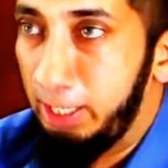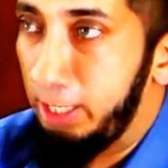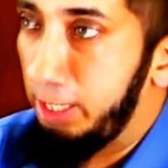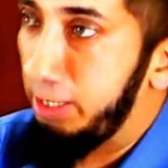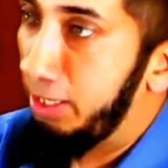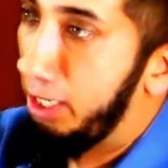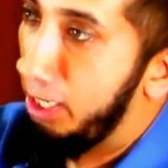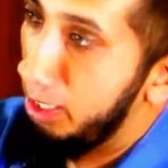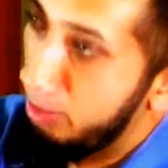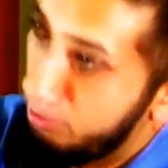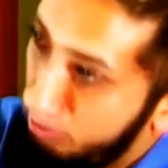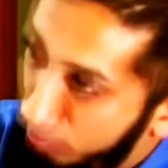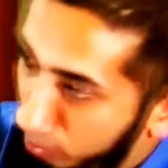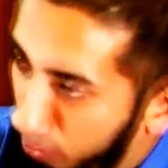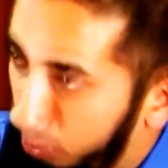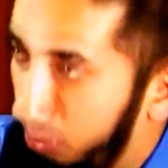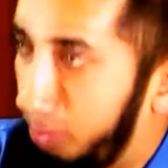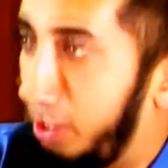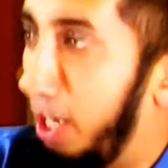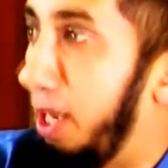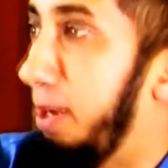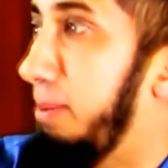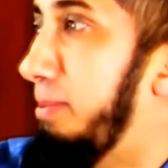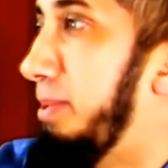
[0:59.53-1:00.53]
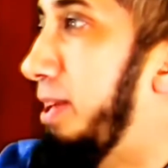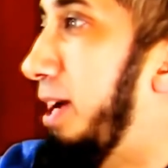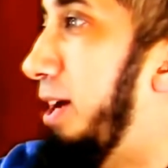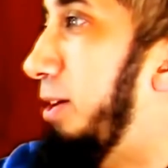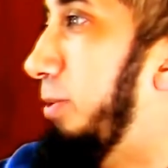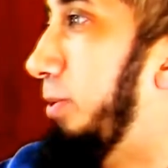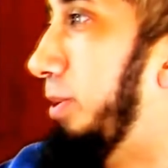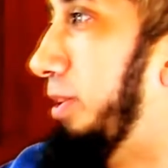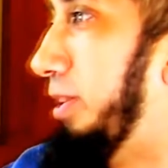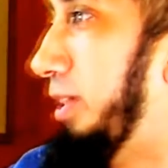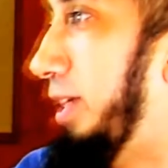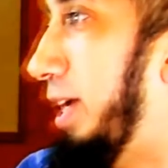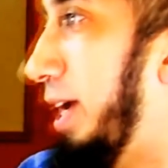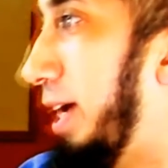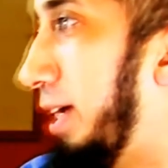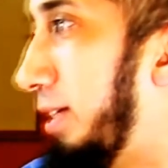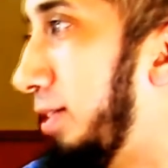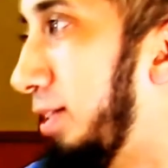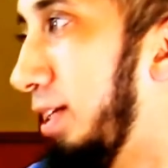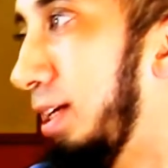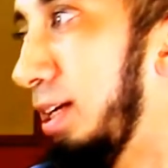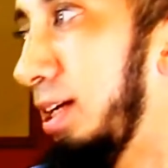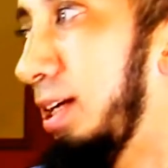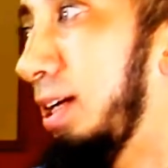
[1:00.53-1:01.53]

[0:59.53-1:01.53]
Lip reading: and then you came down with the axe.